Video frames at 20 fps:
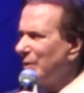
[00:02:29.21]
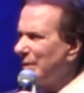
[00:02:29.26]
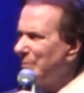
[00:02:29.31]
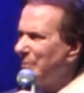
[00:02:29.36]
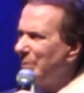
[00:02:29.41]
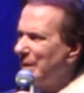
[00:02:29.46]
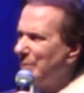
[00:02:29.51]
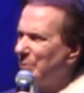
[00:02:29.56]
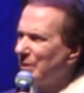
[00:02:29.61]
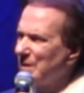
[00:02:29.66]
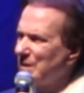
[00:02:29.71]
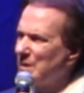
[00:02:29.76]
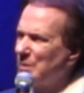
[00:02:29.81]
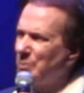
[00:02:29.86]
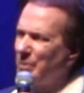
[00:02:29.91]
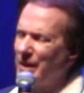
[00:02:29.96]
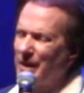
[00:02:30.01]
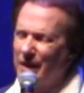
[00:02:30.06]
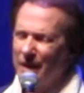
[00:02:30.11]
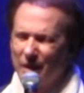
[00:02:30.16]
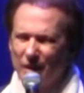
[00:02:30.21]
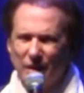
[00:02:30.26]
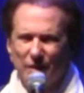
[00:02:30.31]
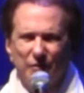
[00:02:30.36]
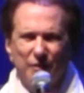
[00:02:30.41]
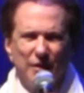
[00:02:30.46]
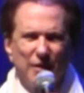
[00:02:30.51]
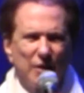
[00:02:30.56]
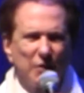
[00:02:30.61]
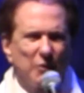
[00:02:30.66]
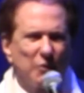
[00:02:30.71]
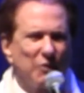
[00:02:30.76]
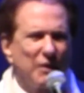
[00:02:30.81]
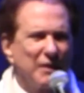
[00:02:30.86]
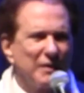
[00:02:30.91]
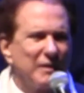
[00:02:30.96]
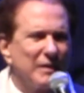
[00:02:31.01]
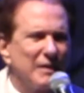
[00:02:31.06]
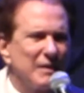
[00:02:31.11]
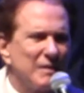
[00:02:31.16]
when people speak ill of another
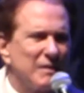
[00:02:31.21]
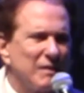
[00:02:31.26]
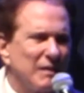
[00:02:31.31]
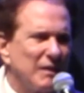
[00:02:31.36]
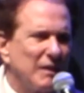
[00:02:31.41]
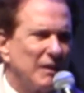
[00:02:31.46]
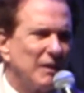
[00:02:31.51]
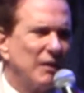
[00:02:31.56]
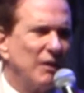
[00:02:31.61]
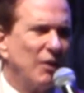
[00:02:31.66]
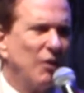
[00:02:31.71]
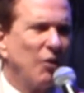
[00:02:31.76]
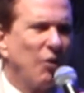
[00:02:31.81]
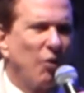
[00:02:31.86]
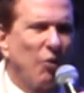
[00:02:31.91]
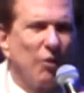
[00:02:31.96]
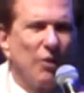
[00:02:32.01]
ethnicity